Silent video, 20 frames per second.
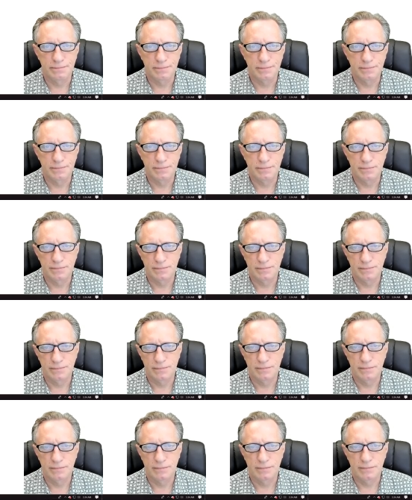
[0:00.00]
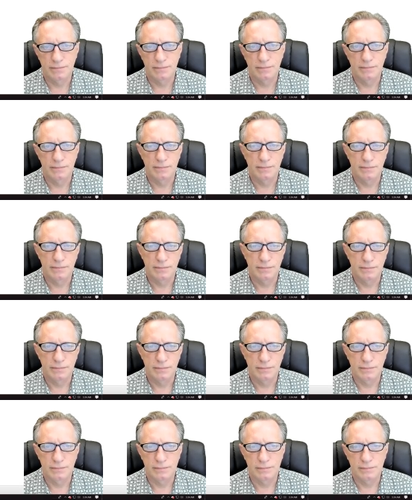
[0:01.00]

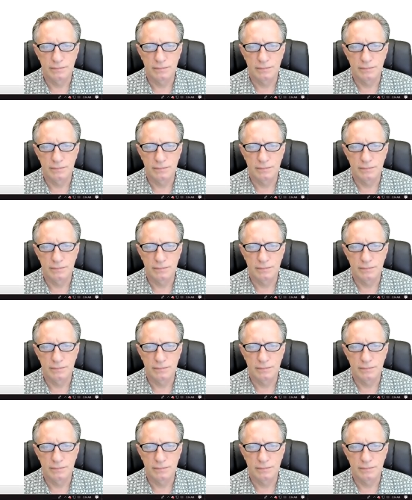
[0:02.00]
Nothing is said.